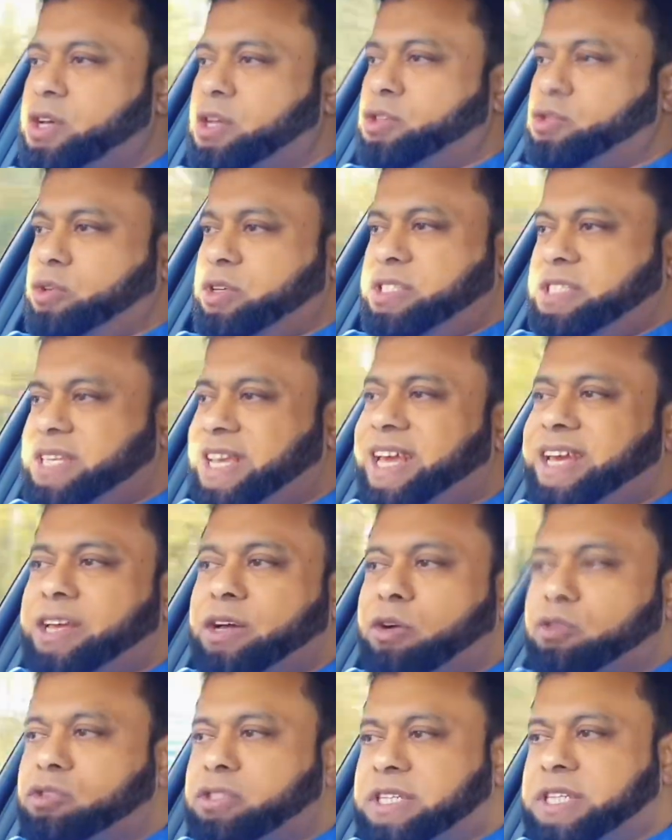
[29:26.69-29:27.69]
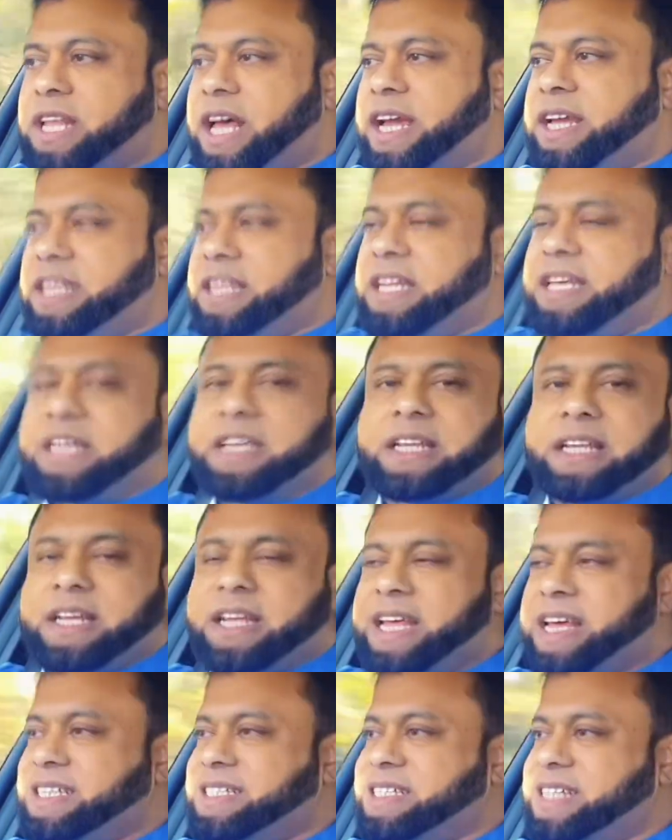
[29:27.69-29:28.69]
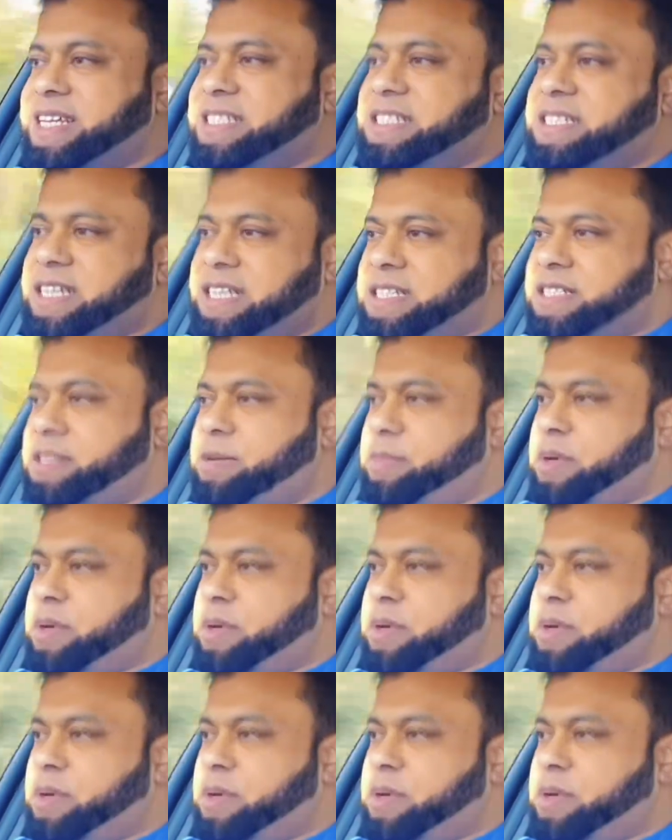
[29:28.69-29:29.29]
So it's saying go slightly less than 60